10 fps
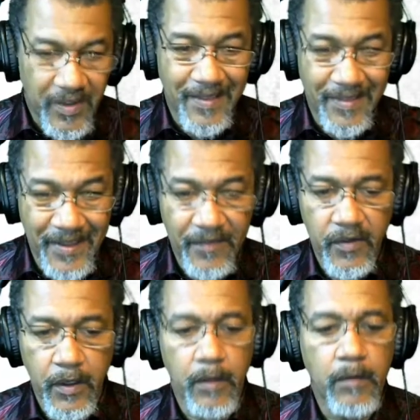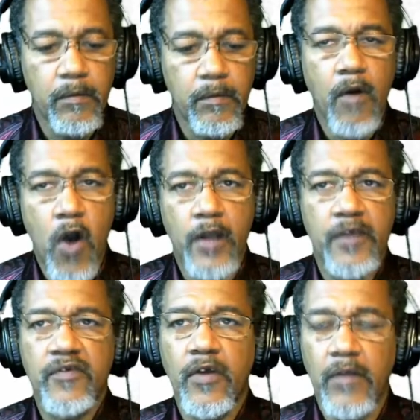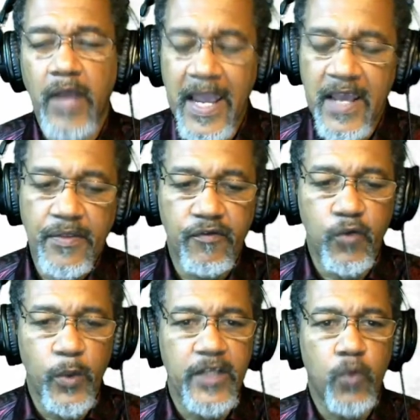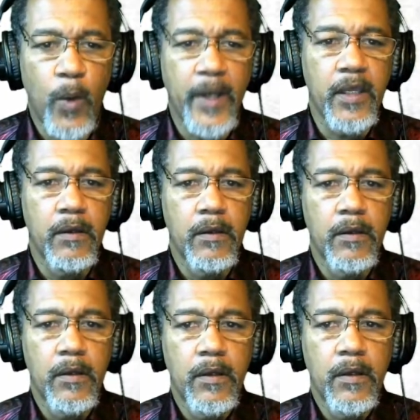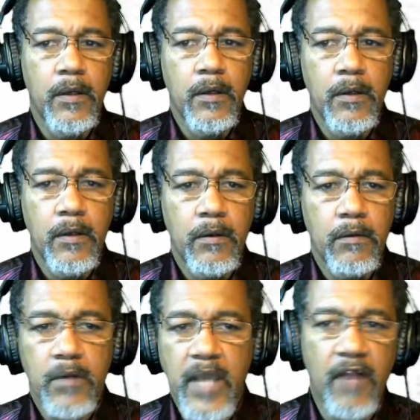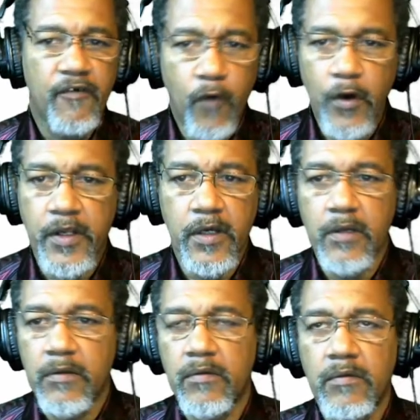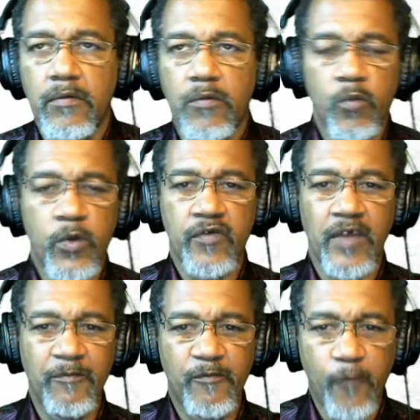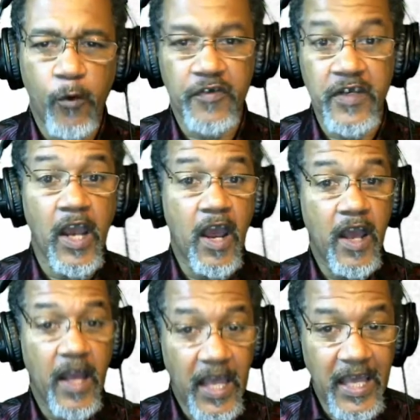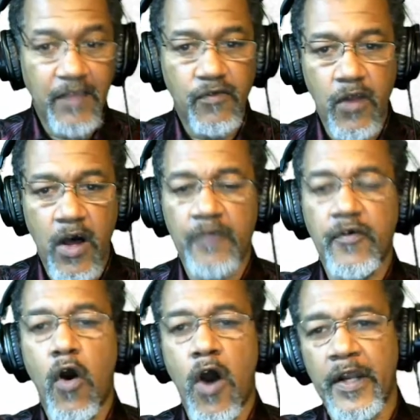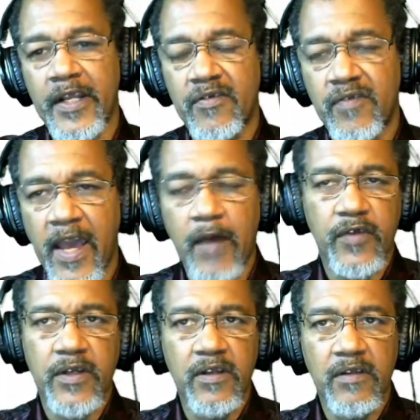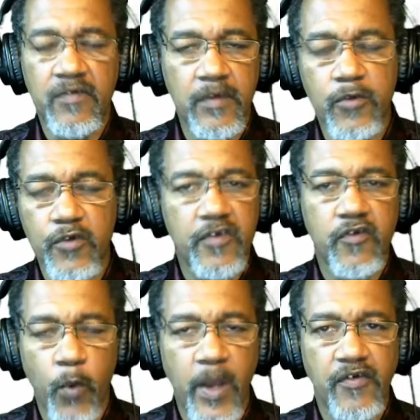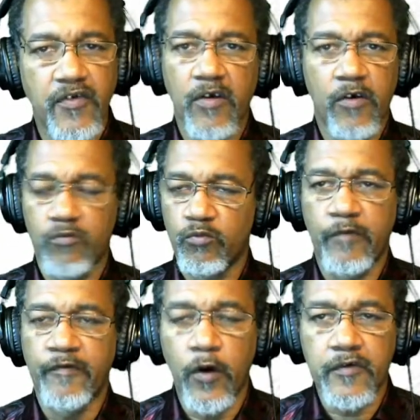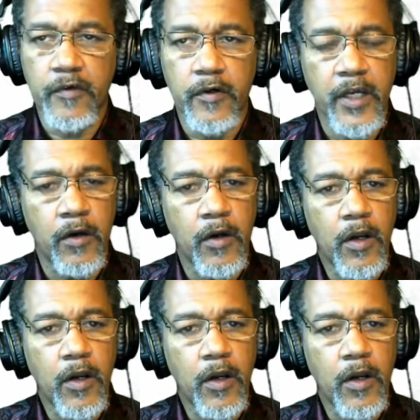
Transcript: this year, August 8th of 2020, California was enforcing its laws on its towns. And in a similar situation, a reversal here,